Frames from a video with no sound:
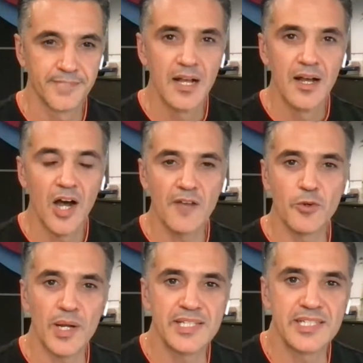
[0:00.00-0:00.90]
Hi everyone,
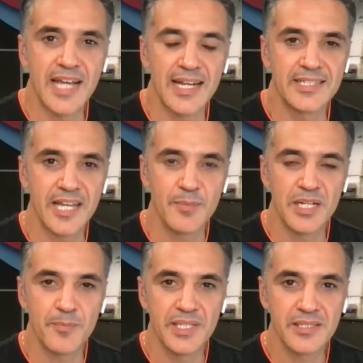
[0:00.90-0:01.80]
it's a daily 10-minute
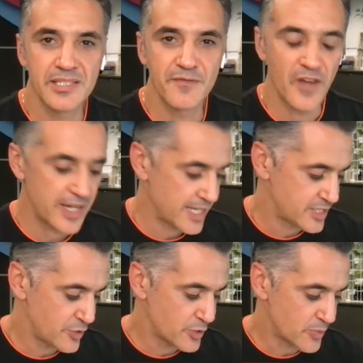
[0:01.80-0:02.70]
business and finance
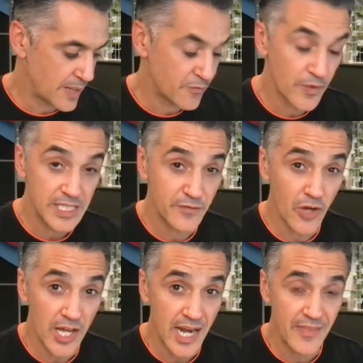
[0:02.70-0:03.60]
news wrap for this Friday,